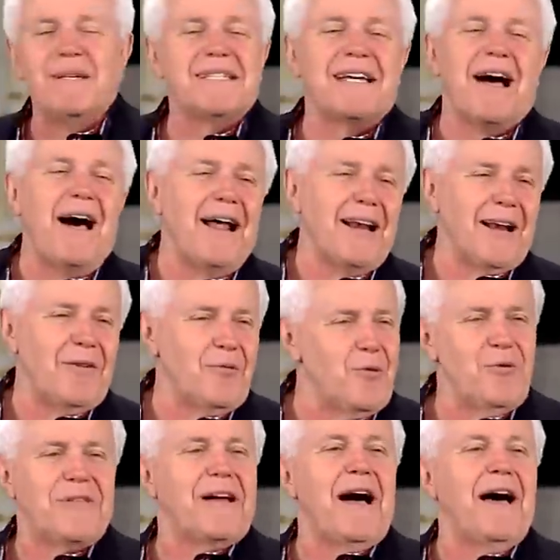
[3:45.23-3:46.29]
Miss Conley,
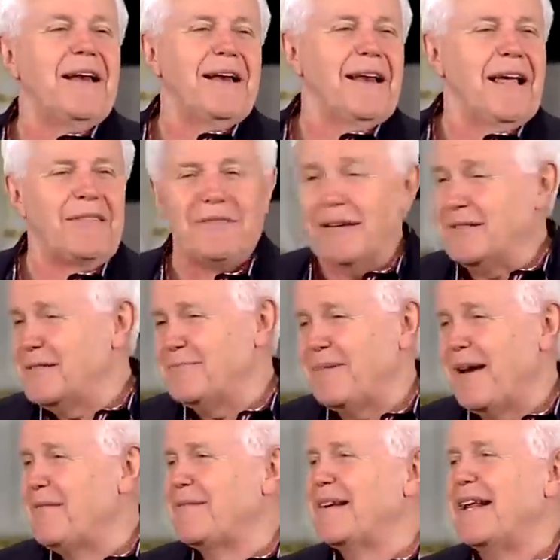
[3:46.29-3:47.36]
Ruth Conley. I think she's
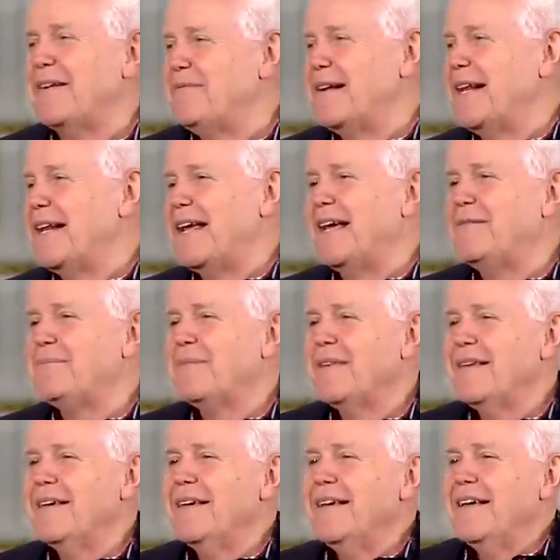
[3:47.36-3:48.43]
probably in heaven today.
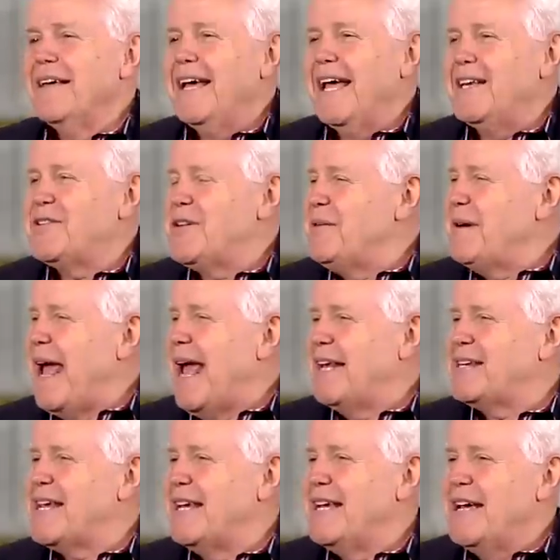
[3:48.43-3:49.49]
And she
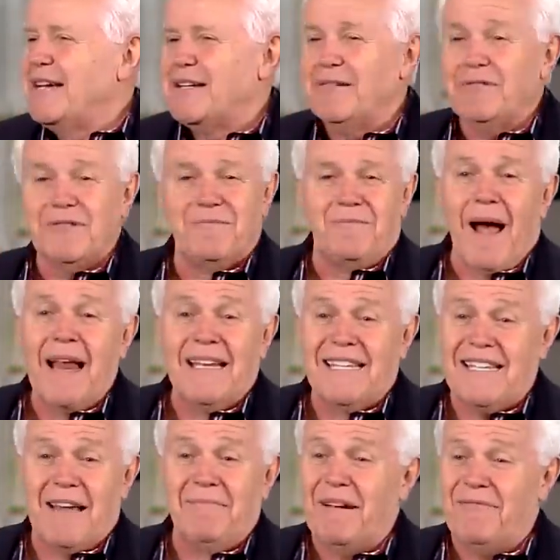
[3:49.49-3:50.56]
was about
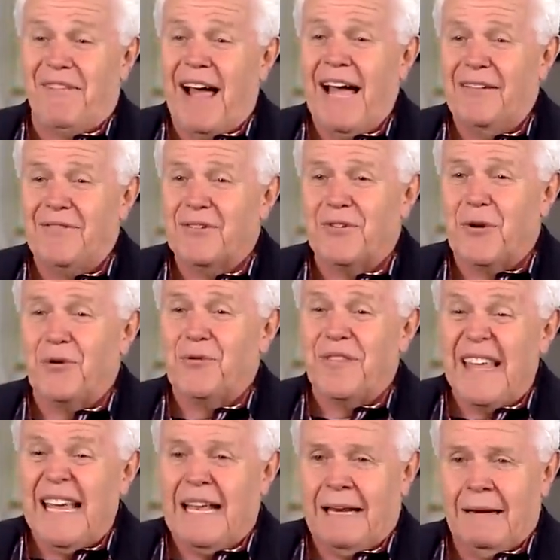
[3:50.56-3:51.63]
75 years old
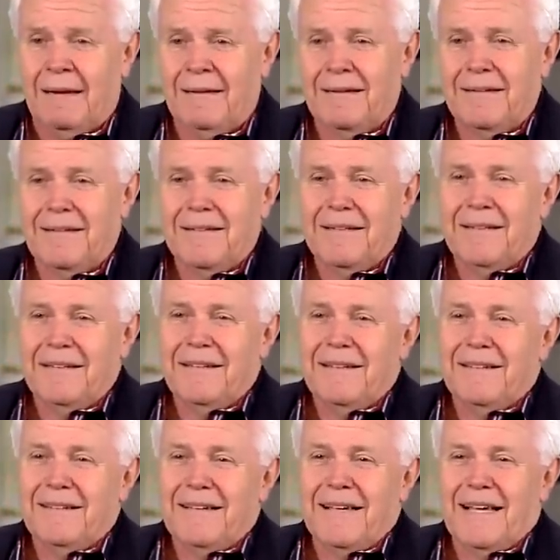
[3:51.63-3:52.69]
then.
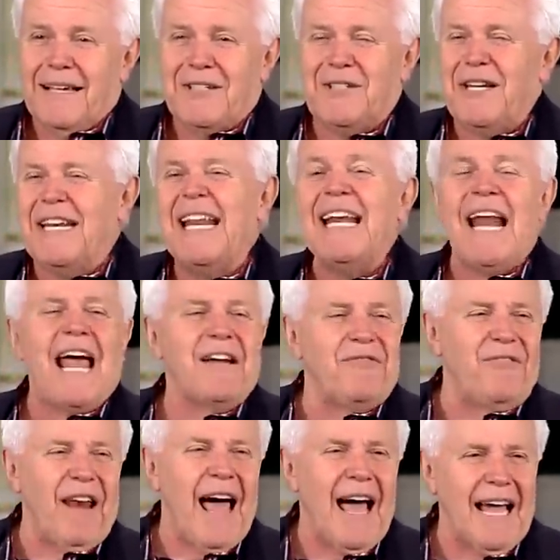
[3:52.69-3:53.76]
And she didn't like
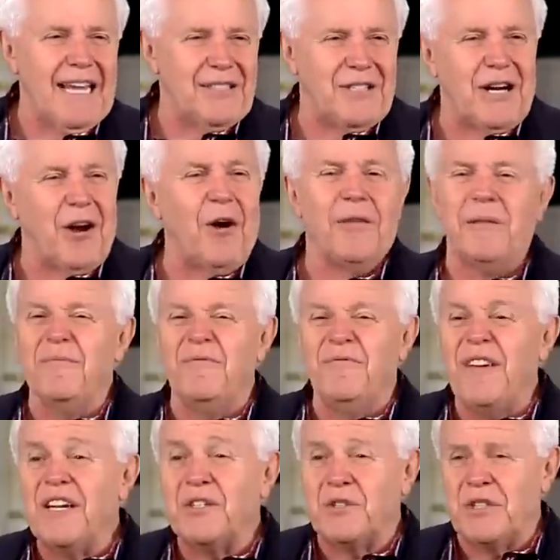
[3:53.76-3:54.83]
flies. She called them
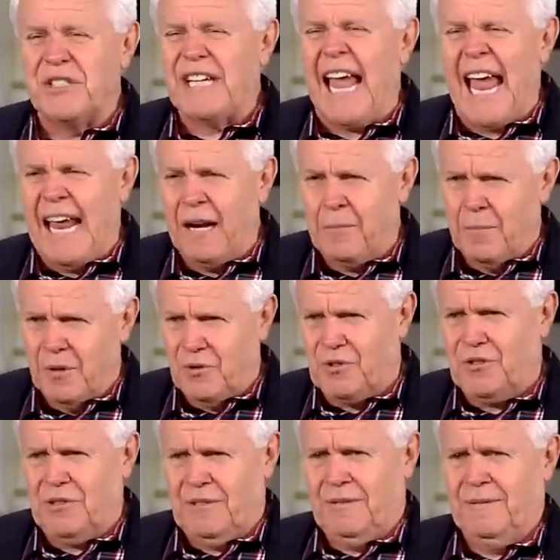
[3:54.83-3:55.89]
vicious
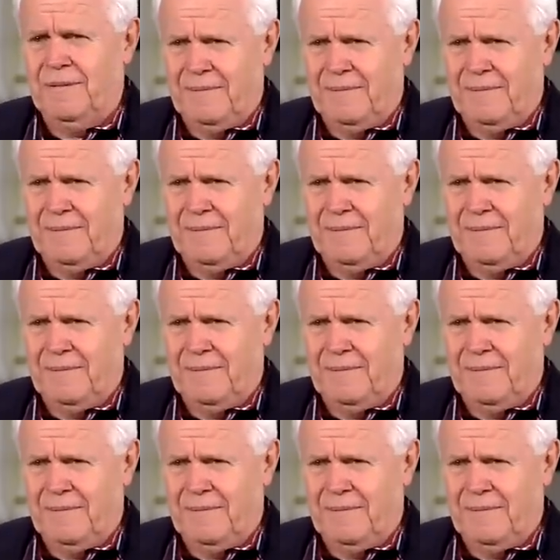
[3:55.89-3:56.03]
animals.